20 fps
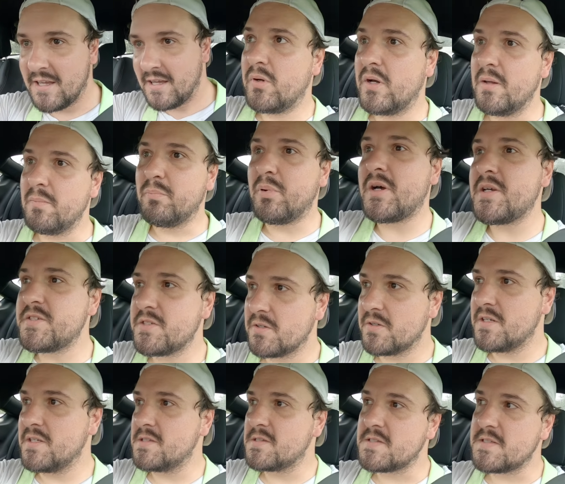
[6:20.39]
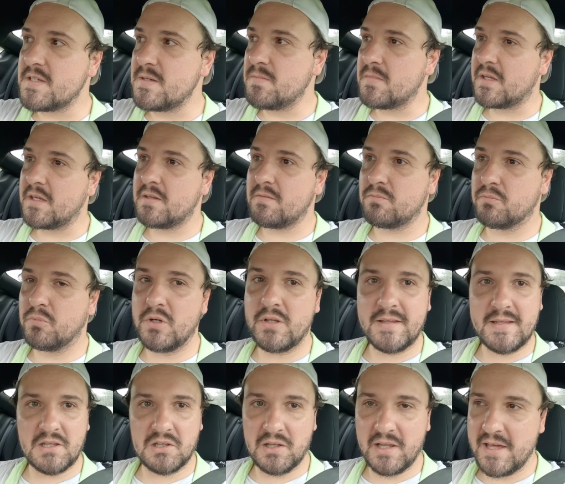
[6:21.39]
But Buster didn't seem to
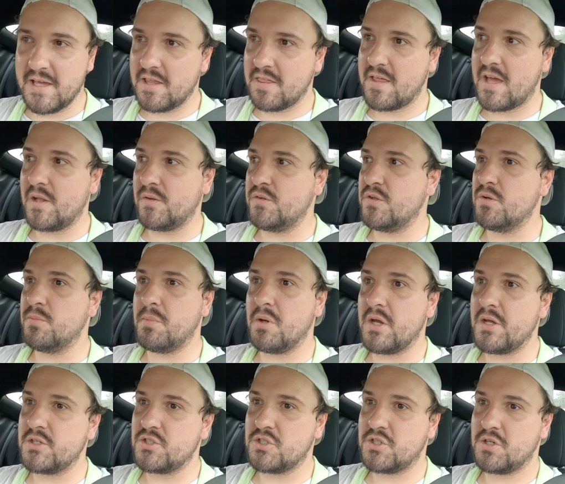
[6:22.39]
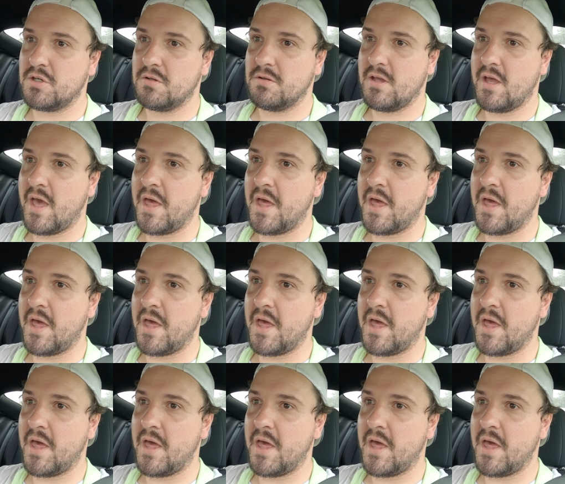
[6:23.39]
really like that too much.